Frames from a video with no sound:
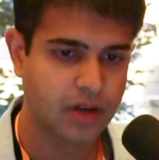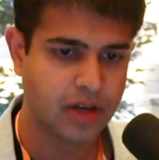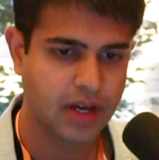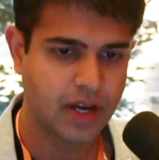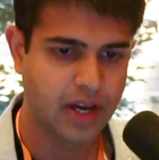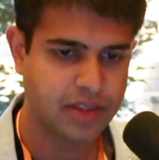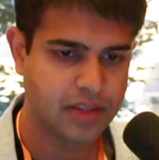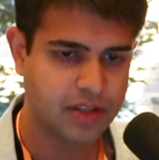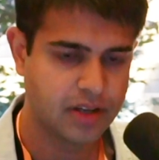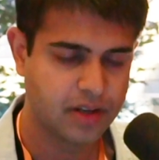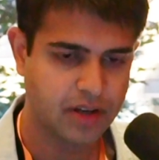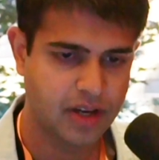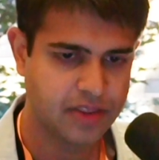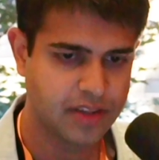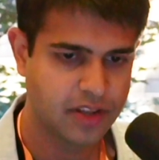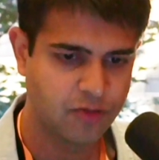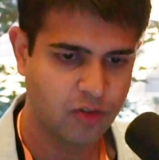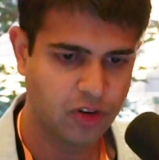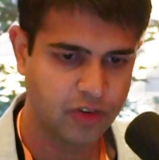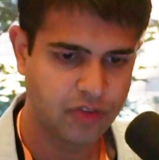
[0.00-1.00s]
And
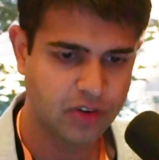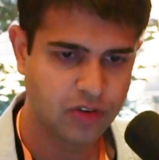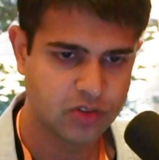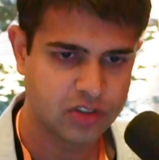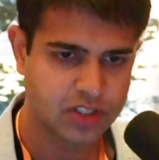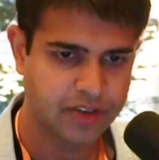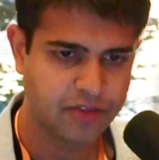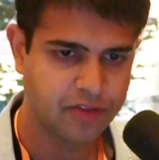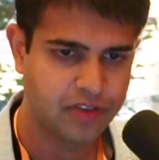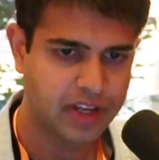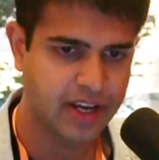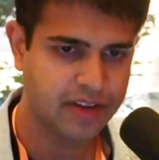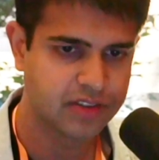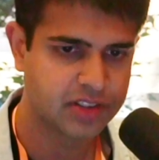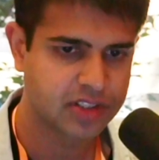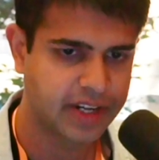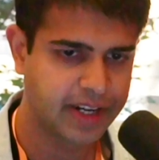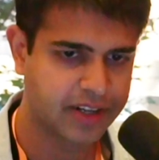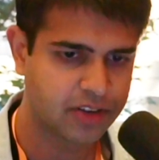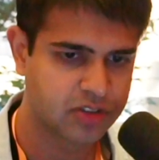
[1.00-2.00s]
then what we do is like we have this
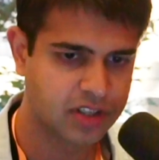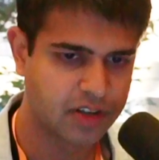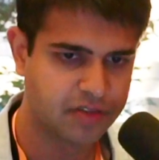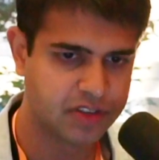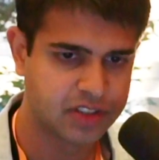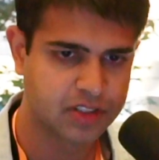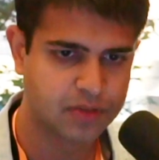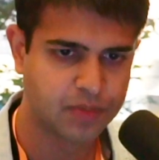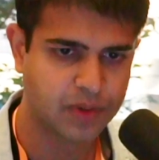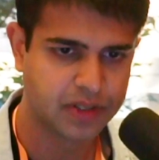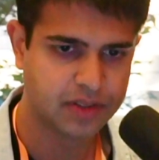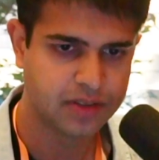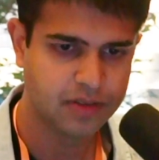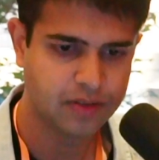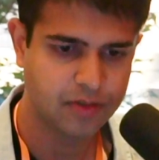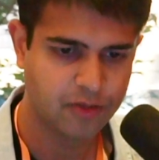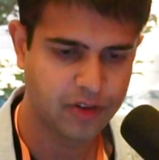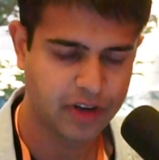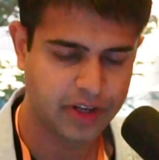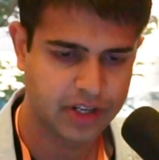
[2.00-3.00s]
connect to services button
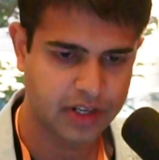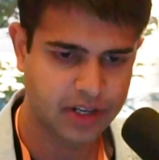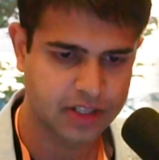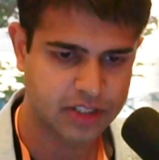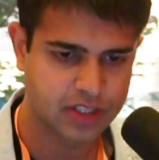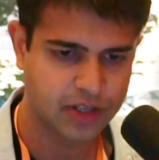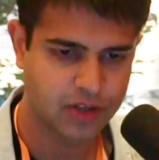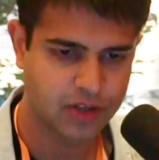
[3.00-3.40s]
where you can actually